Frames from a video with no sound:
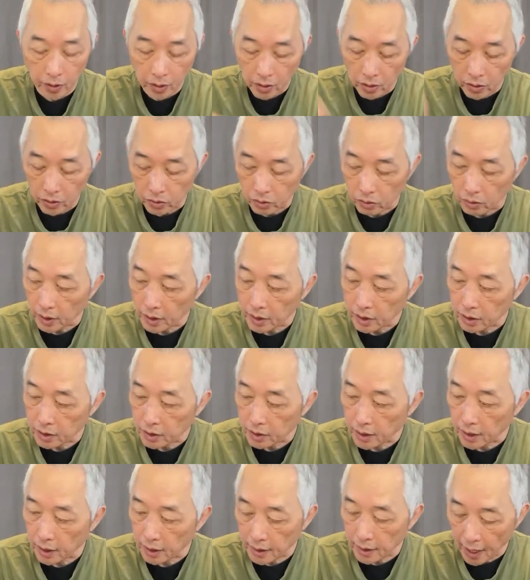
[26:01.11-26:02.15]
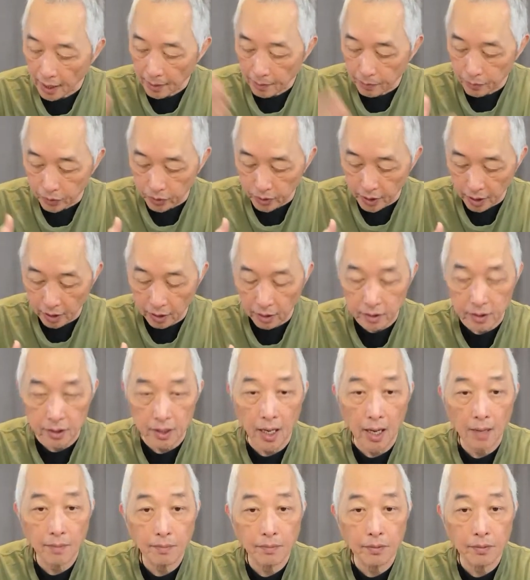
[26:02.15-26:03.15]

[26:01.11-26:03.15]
So let's just take that and put that on top.